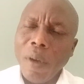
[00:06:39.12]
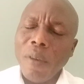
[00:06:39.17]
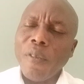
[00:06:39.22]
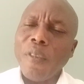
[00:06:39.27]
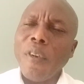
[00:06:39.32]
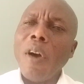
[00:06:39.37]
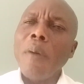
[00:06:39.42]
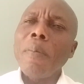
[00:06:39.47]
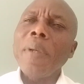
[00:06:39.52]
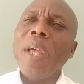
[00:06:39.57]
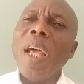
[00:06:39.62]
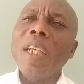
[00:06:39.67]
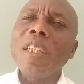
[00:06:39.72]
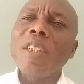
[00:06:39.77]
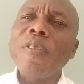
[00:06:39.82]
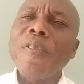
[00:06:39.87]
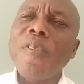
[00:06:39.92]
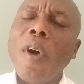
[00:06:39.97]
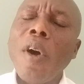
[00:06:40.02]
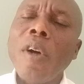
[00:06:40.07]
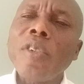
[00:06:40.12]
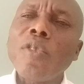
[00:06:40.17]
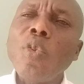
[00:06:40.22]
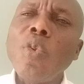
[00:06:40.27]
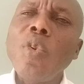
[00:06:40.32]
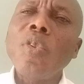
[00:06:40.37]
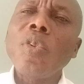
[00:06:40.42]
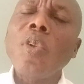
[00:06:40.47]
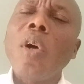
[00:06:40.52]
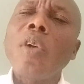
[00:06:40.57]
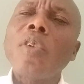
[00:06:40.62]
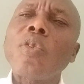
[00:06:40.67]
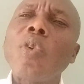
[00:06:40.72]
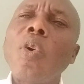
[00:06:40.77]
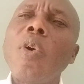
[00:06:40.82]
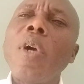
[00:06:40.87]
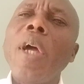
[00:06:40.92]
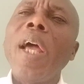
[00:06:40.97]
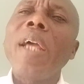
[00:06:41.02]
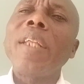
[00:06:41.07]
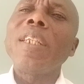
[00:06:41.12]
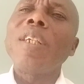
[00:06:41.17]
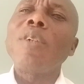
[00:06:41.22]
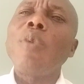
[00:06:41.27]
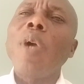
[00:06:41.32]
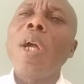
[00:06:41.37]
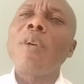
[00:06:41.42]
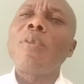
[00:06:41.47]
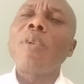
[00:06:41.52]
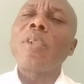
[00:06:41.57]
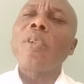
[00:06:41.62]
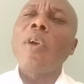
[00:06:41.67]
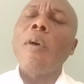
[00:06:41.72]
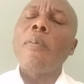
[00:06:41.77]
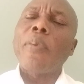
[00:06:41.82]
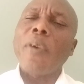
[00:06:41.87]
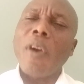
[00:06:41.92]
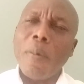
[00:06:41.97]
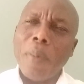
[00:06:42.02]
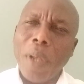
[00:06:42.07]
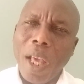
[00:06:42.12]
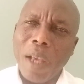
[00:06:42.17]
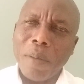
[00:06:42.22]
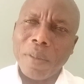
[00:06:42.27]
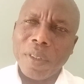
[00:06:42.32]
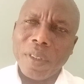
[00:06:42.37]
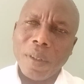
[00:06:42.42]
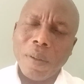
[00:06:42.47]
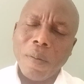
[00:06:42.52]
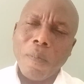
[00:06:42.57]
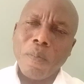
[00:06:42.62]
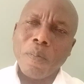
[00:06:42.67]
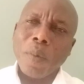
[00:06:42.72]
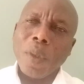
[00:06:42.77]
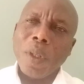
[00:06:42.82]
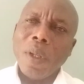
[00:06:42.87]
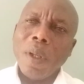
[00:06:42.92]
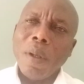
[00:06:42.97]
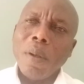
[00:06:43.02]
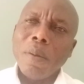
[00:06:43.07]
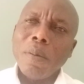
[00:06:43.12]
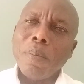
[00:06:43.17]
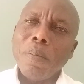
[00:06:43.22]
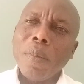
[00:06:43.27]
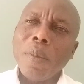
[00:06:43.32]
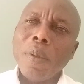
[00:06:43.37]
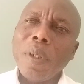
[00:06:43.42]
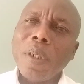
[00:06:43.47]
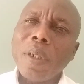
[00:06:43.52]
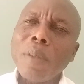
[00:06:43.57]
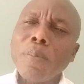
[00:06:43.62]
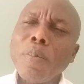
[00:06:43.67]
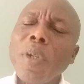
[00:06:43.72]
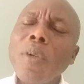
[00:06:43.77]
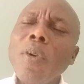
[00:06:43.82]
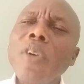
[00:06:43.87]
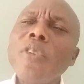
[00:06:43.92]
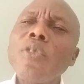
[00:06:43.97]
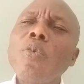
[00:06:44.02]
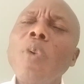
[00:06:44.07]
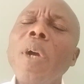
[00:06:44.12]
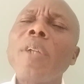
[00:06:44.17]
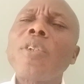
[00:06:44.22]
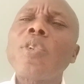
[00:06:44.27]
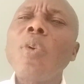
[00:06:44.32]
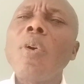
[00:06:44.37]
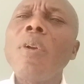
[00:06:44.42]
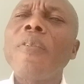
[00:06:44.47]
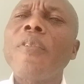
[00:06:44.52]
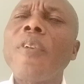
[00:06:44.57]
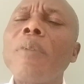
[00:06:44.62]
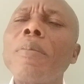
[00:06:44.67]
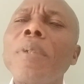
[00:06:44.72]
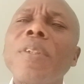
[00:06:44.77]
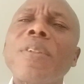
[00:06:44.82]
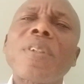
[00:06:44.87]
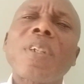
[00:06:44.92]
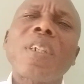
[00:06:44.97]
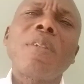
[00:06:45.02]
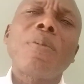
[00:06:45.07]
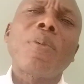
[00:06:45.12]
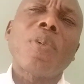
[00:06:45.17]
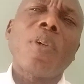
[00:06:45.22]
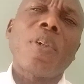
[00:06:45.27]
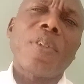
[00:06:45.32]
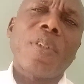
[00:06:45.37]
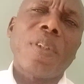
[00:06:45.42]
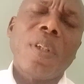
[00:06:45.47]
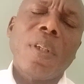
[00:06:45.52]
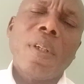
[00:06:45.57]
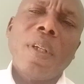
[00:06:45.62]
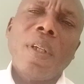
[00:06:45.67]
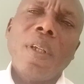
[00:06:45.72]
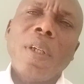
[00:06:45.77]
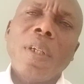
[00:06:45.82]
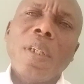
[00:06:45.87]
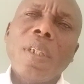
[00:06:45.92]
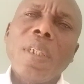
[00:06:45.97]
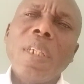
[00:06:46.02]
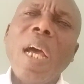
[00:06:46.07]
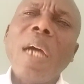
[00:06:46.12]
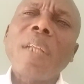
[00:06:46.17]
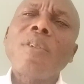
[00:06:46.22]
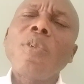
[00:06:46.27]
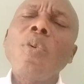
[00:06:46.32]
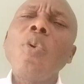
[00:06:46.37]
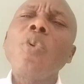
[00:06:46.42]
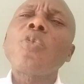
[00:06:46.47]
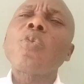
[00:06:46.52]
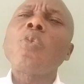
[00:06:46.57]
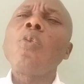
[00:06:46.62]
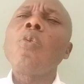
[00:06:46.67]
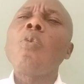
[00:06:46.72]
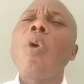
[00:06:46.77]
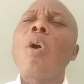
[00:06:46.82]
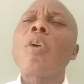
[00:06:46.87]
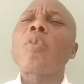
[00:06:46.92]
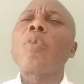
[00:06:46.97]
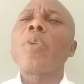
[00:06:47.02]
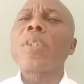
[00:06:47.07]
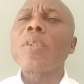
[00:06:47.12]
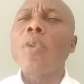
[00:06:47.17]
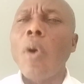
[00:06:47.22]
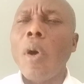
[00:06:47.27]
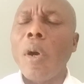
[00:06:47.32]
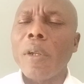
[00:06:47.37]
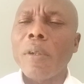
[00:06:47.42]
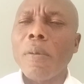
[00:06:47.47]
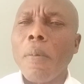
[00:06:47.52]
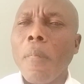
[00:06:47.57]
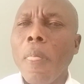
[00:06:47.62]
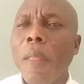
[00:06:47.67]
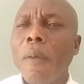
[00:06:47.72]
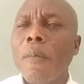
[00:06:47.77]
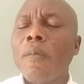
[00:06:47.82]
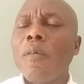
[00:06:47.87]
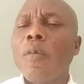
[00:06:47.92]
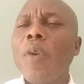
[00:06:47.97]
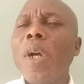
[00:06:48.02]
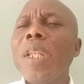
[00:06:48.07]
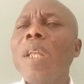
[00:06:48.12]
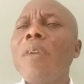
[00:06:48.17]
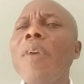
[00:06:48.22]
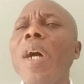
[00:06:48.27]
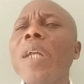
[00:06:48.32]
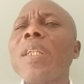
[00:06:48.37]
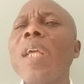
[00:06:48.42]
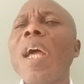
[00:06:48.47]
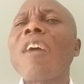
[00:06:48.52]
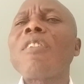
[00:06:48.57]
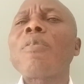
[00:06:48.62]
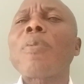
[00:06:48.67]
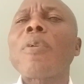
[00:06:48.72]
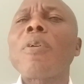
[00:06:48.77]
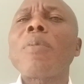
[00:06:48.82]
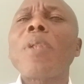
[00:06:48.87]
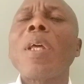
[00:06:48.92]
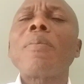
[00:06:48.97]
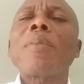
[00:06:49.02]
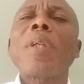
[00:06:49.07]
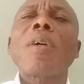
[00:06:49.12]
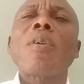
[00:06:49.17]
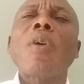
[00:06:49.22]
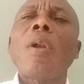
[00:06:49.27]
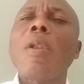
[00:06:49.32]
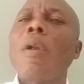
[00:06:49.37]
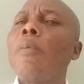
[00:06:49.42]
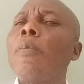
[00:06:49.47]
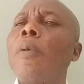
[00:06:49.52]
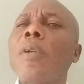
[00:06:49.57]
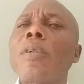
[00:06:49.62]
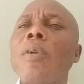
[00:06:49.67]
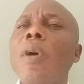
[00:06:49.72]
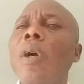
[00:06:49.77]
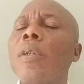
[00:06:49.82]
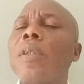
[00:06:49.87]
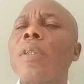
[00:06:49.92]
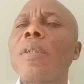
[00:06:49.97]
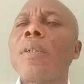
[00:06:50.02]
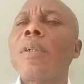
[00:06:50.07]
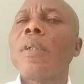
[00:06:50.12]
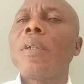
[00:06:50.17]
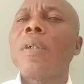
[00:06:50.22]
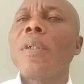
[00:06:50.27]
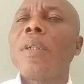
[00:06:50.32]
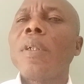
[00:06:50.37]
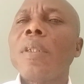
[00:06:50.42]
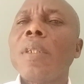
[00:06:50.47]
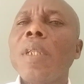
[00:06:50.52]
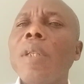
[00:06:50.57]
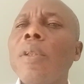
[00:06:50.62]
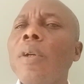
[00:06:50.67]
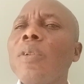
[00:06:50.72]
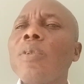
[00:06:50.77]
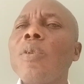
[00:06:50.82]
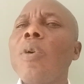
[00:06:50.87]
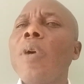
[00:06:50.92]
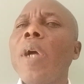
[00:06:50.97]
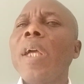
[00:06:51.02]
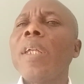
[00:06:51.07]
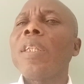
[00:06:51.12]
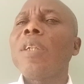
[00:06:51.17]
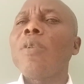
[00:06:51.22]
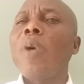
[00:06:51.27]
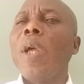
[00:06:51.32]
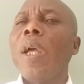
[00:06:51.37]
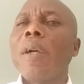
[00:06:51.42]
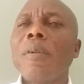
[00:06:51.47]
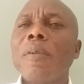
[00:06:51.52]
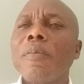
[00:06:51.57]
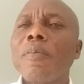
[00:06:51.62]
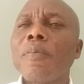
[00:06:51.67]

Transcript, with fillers: From henceforth, do not go anywhere with your problems. Because we're told from the scriptures that those who walk with God, whenever they have problem, they call upon God. They don't go anywhere.